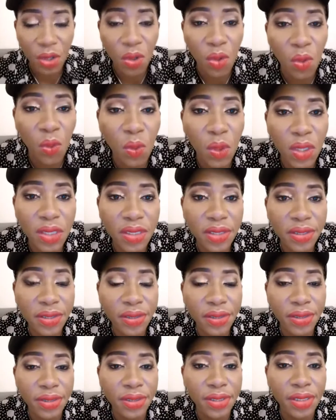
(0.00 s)
What's
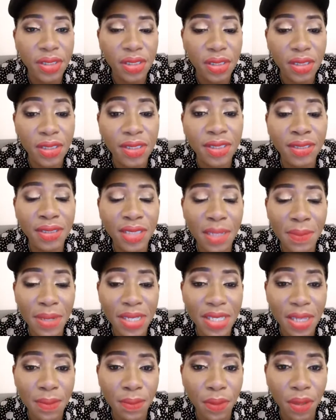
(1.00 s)
good? Give me
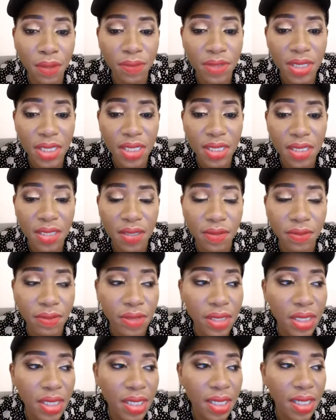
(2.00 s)
example of
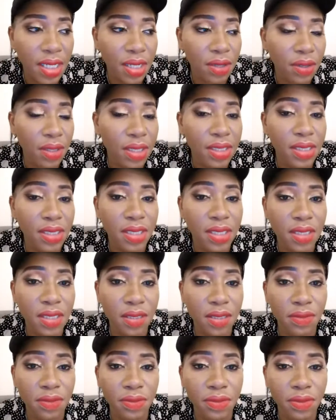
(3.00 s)
genitive. Can I
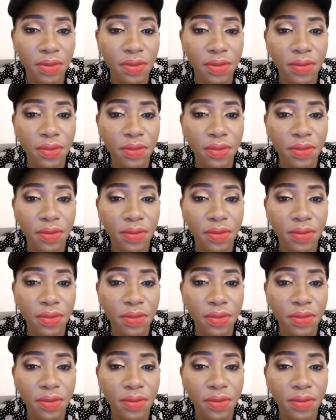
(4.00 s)
genitive?